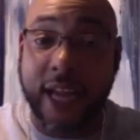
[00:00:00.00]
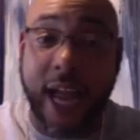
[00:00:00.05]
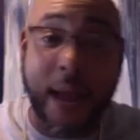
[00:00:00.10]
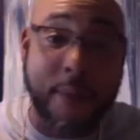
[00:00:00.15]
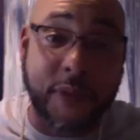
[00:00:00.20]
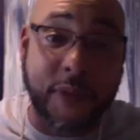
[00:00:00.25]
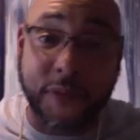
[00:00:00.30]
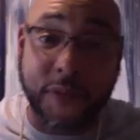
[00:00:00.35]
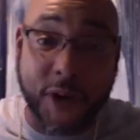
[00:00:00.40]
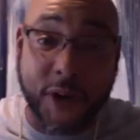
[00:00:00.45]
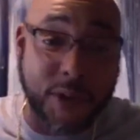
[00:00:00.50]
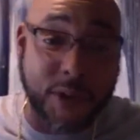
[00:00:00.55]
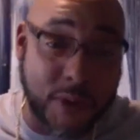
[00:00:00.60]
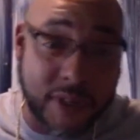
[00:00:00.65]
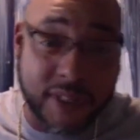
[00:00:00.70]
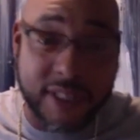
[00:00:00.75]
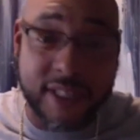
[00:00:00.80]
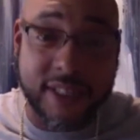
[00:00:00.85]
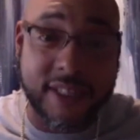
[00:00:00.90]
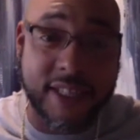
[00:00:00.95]
I'm the first
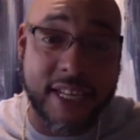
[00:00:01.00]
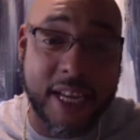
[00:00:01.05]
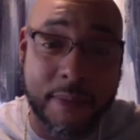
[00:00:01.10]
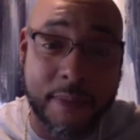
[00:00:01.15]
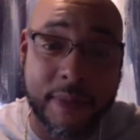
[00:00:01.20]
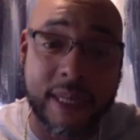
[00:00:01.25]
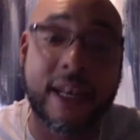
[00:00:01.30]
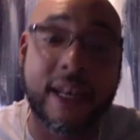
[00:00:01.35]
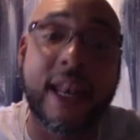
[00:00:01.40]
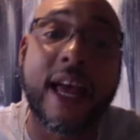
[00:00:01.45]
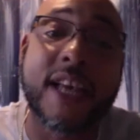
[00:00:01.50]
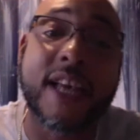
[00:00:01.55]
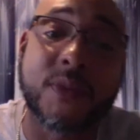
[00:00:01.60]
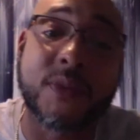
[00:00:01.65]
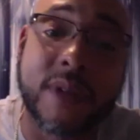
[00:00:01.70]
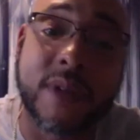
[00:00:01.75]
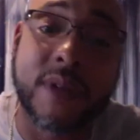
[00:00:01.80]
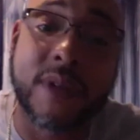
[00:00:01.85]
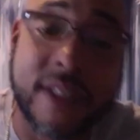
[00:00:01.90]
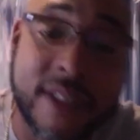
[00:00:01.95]
one to see him and the
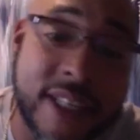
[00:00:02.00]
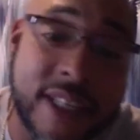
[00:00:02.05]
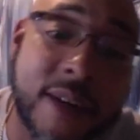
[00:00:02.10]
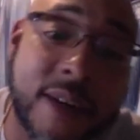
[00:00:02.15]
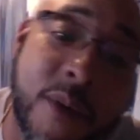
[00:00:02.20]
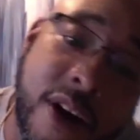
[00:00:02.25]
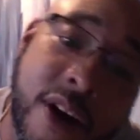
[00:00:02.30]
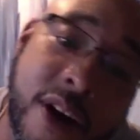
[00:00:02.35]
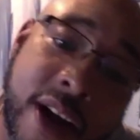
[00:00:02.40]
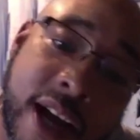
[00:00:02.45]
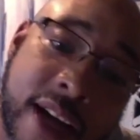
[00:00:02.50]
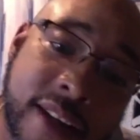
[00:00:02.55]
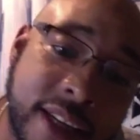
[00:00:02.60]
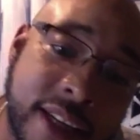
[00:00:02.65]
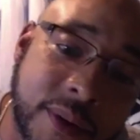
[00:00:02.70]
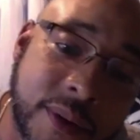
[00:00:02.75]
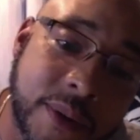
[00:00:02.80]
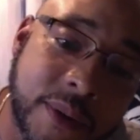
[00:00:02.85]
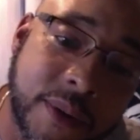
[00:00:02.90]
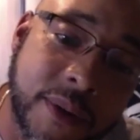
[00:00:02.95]
last one to see him walk out
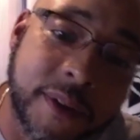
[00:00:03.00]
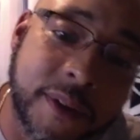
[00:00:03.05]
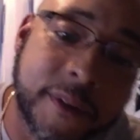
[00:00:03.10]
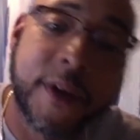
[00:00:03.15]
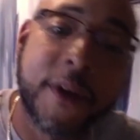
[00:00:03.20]
that door.